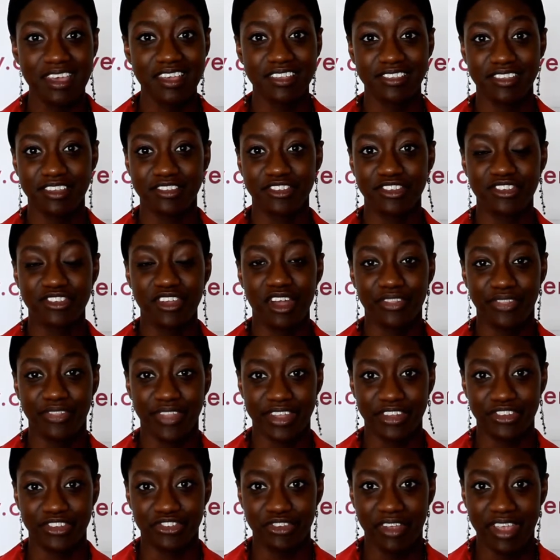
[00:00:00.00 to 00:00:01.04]
such as
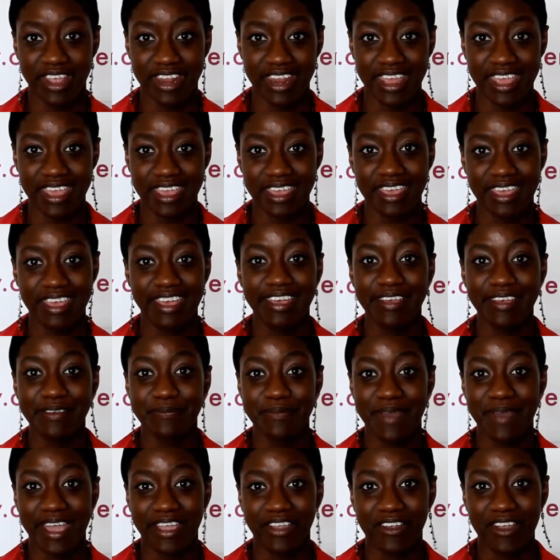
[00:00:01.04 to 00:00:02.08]
online training,
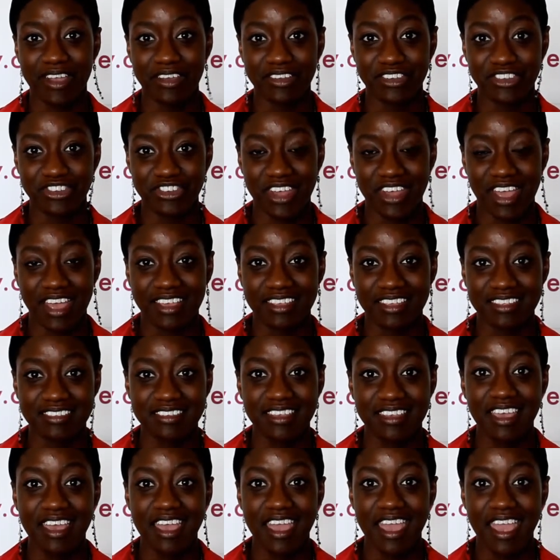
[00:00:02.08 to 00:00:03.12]
background checks,